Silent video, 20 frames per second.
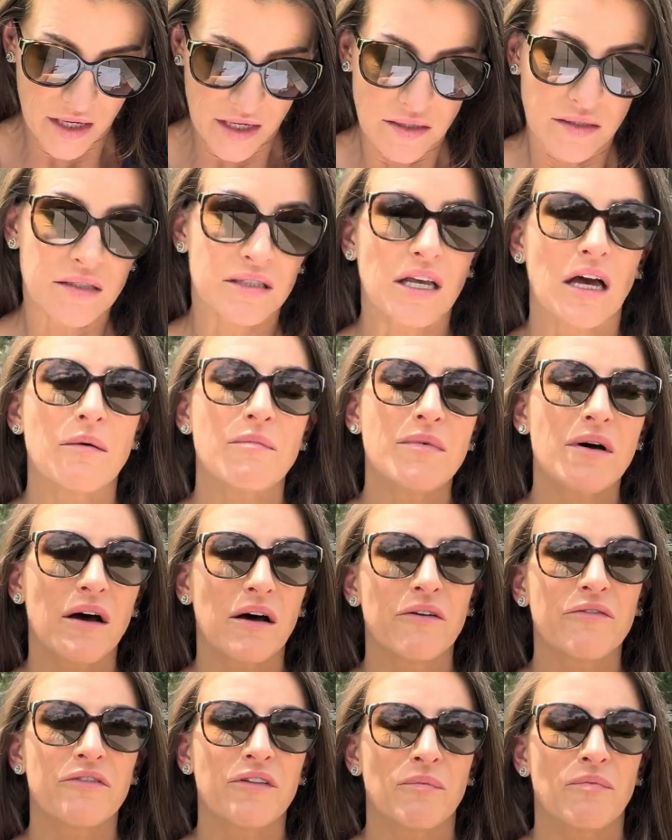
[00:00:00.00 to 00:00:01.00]
Some
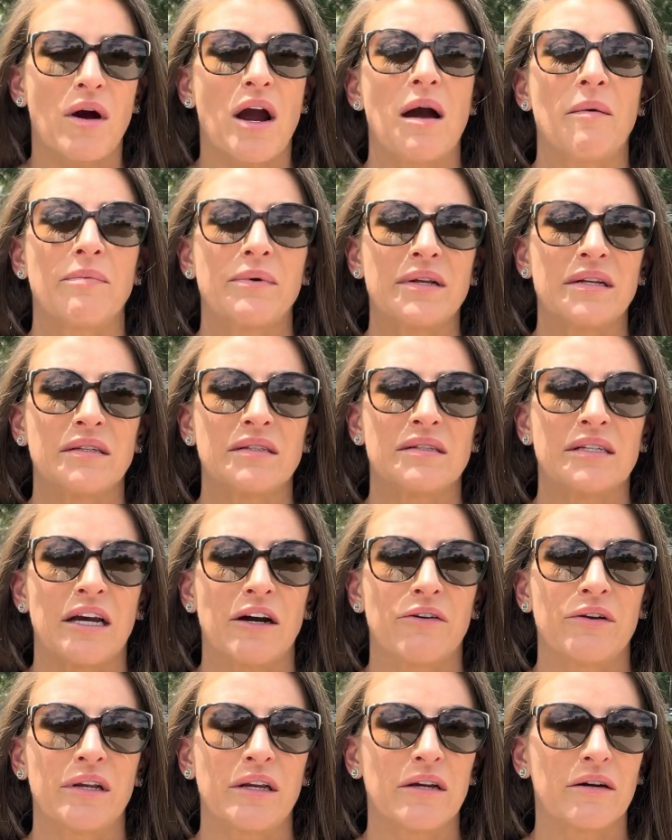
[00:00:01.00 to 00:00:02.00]
of the properties
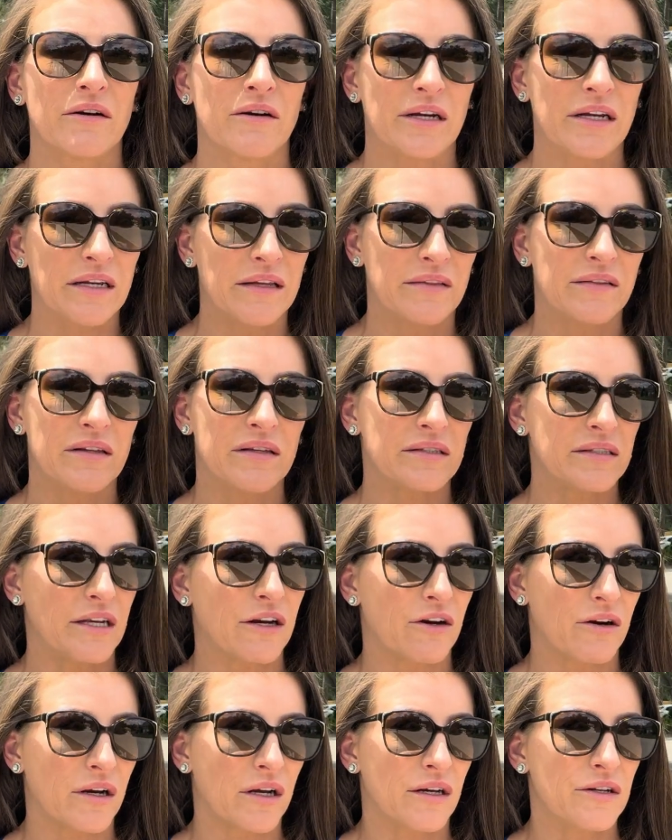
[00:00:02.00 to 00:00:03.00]
down here in this
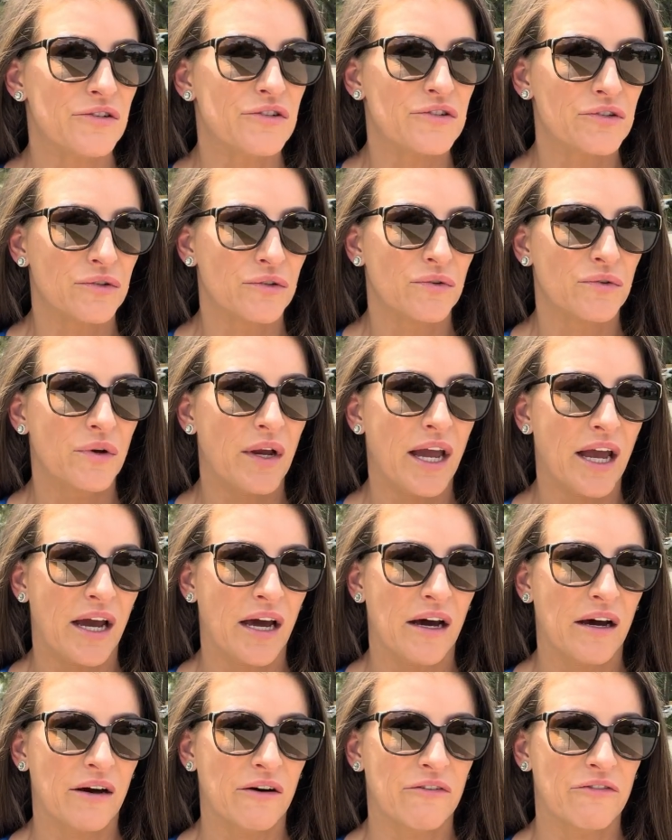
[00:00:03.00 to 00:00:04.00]
area do
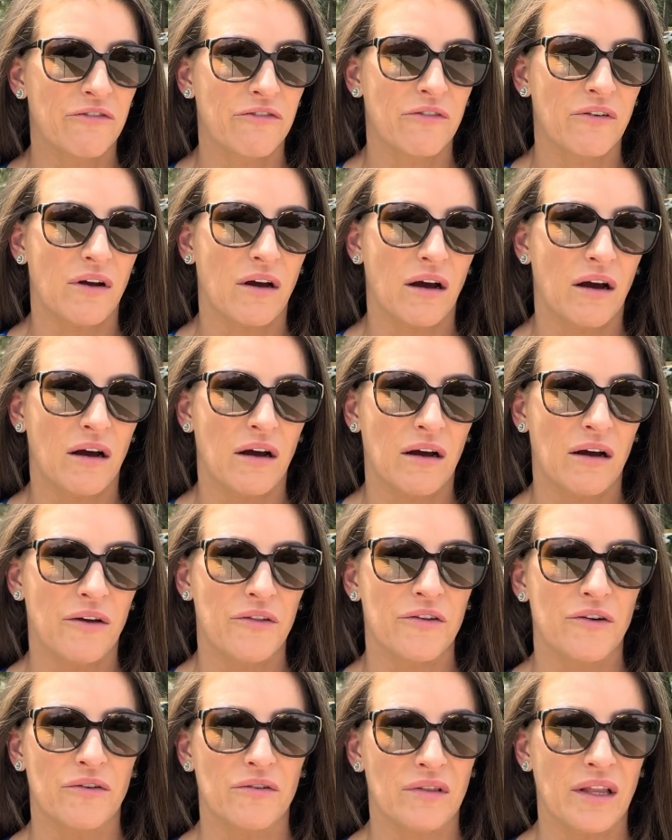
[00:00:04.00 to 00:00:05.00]
have
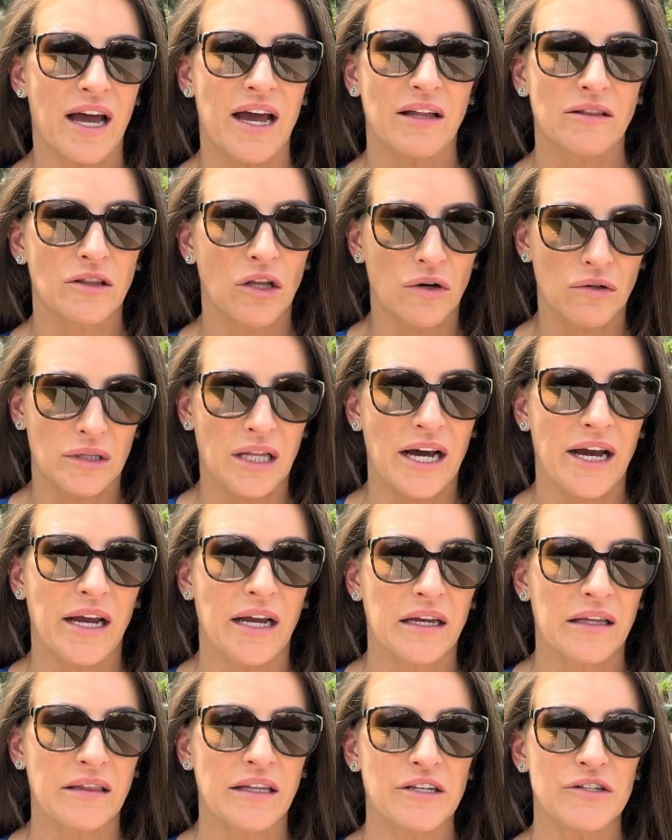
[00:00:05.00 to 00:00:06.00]
they're low
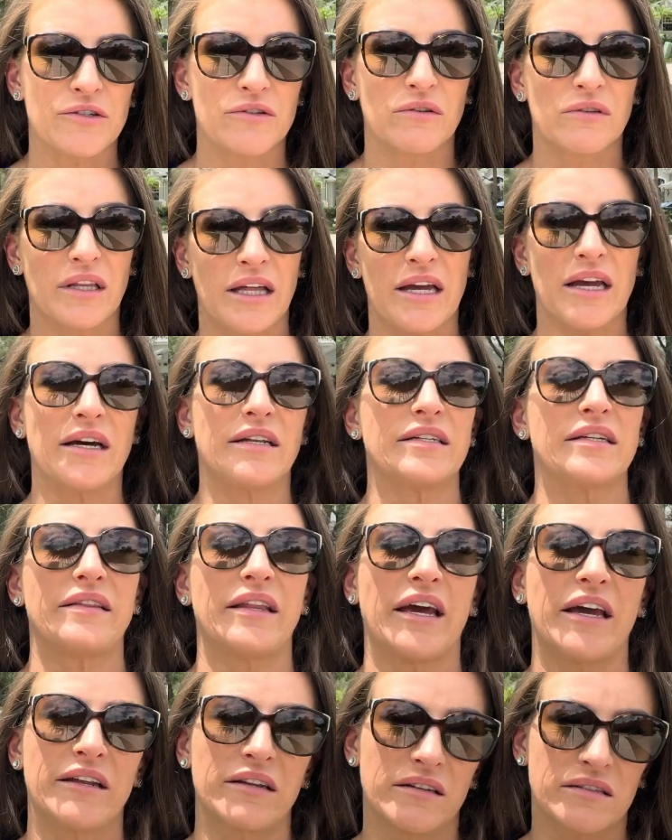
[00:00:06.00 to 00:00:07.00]
lying and they do land in
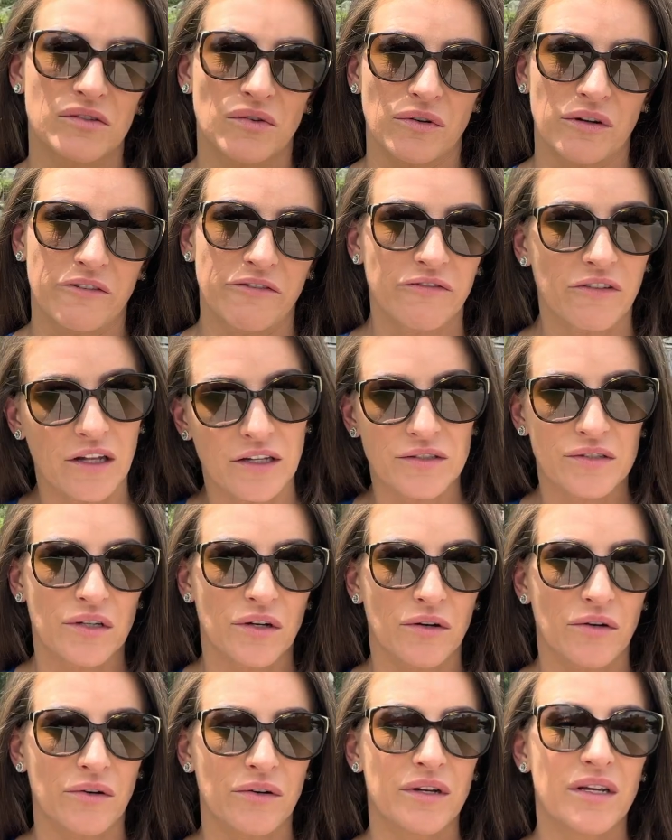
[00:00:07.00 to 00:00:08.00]
that sort of flood
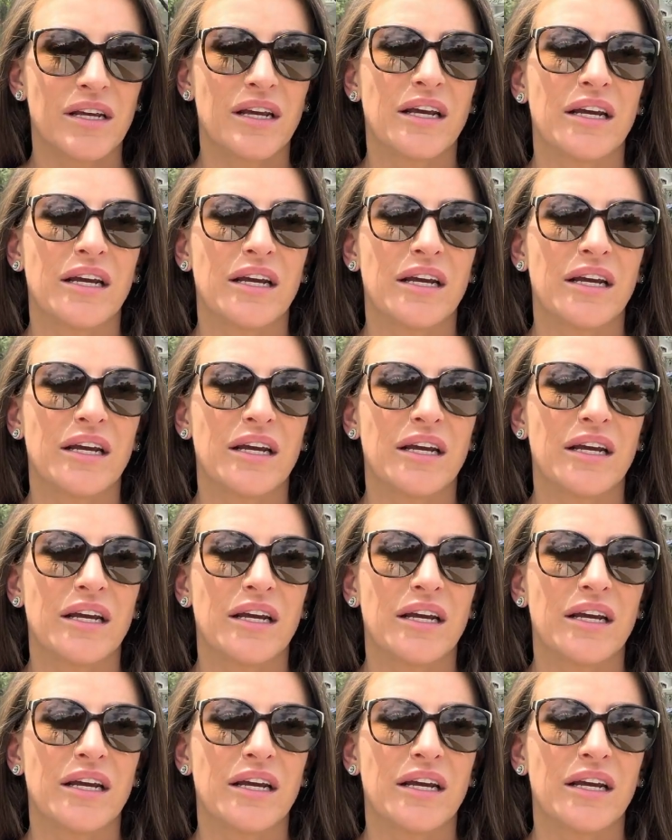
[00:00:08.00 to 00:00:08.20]
zone.